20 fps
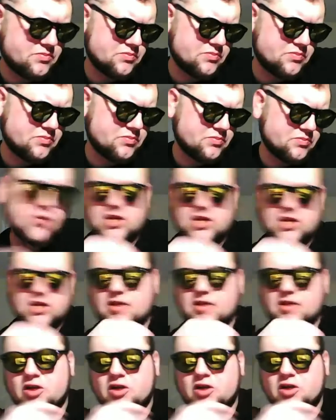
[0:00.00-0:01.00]
bigger than I
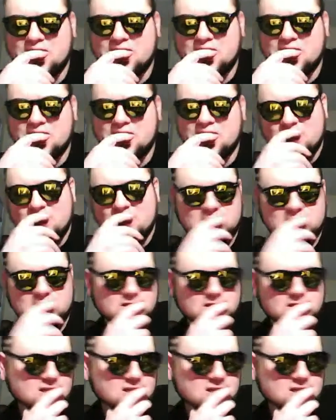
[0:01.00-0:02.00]
thought that it was. That's
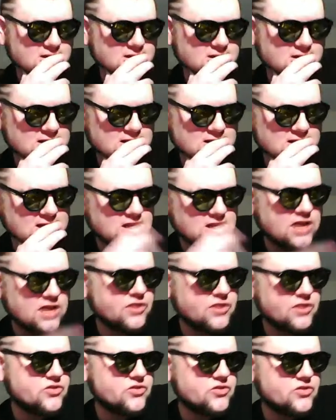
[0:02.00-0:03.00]
good. Now
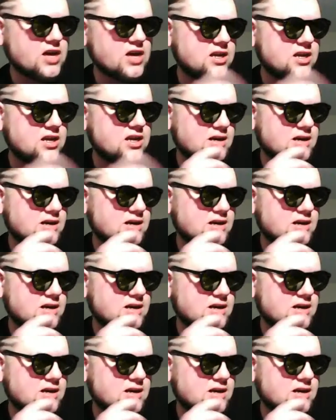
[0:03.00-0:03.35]
you said